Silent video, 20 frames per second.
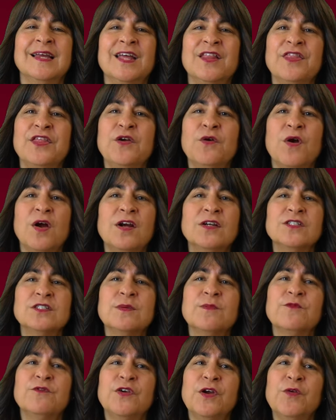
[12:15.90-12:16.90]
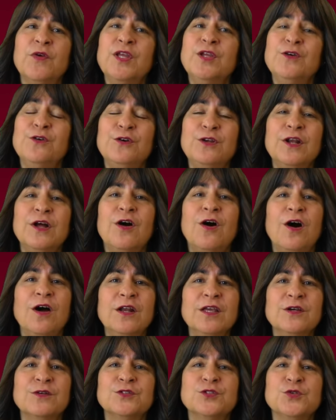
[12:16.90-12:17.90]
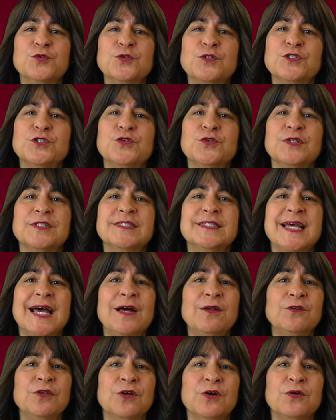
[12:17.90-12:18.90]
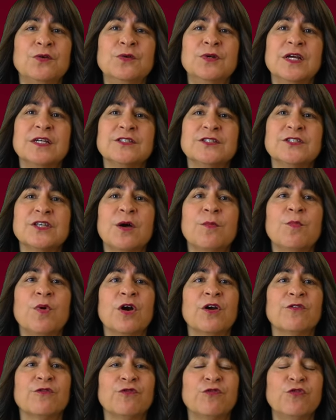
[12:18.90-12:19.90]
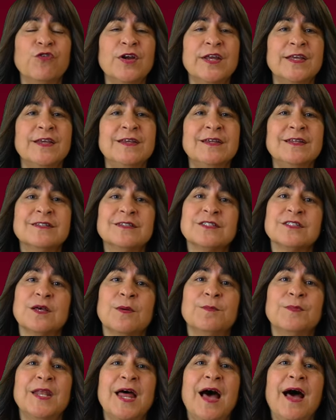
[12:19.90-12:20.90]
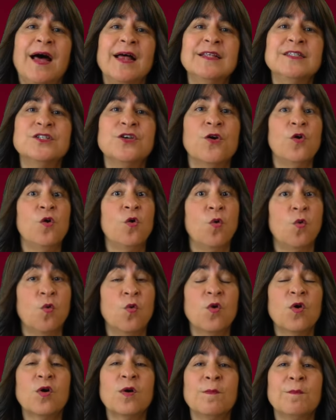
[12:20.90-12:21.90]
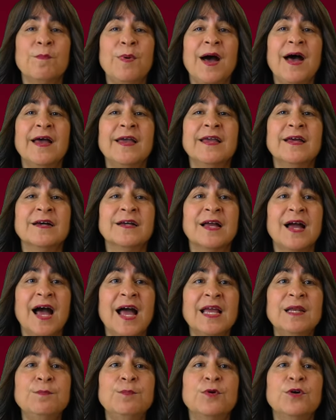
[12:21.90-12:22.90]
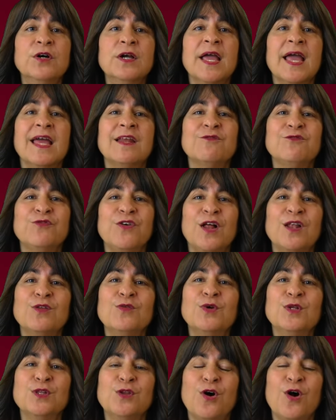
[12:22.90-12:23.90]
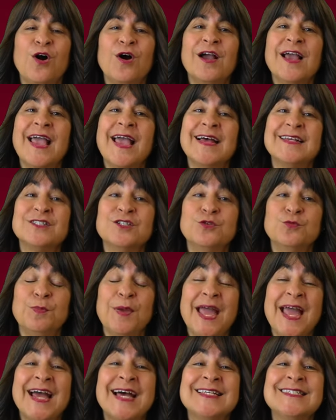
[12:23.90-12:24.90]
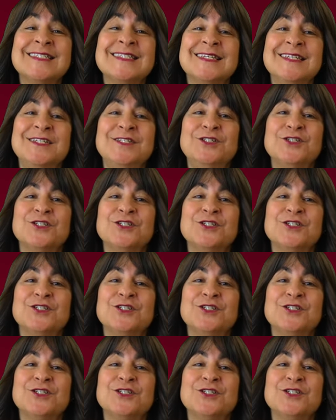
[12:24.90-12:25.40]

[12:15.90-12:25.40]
There are some very good audio tours you can download. Some are free, some not, or buy a guidebook and follow along as you pass each